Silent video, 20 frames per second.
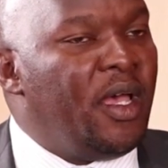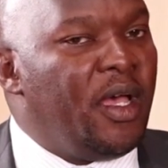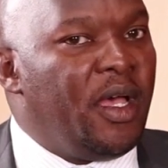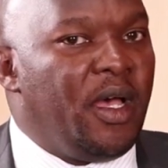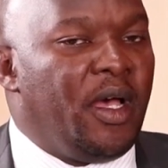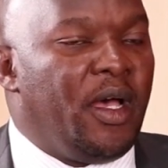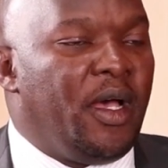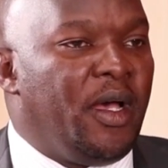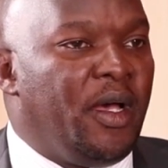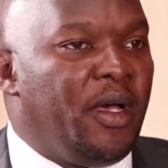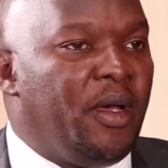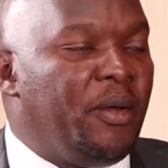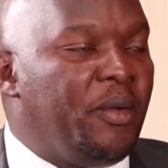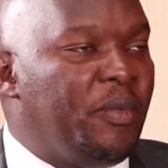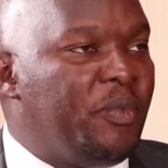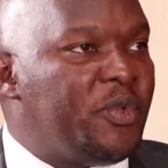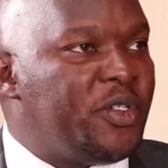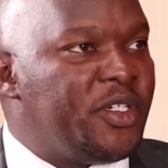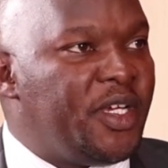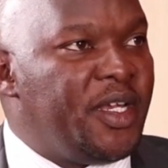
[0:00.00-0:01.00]
uh,
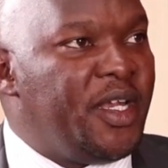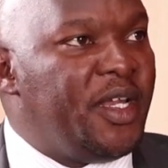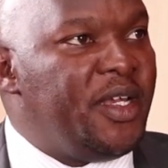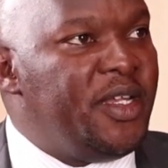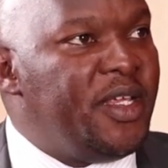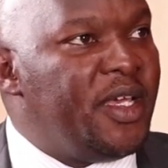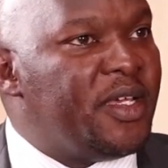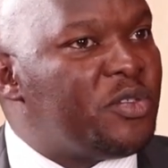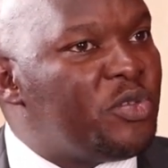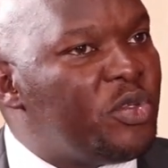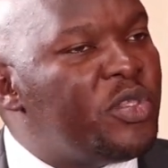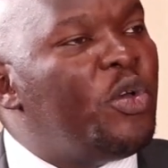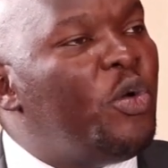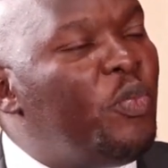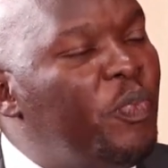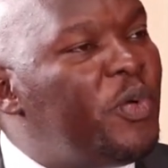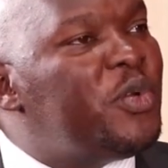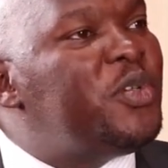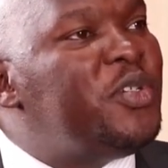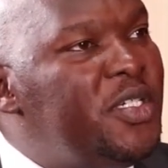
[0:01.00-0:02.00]
traded here. So the
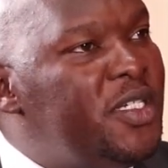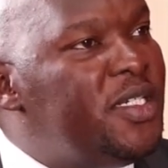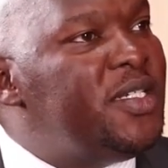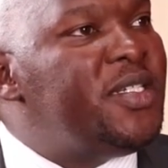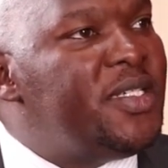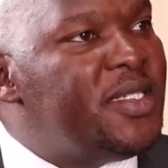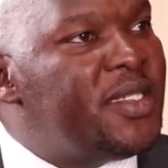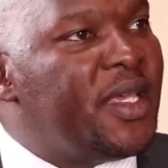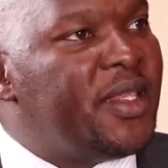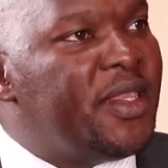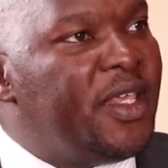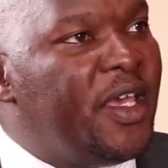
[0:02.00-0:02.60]
opportunities are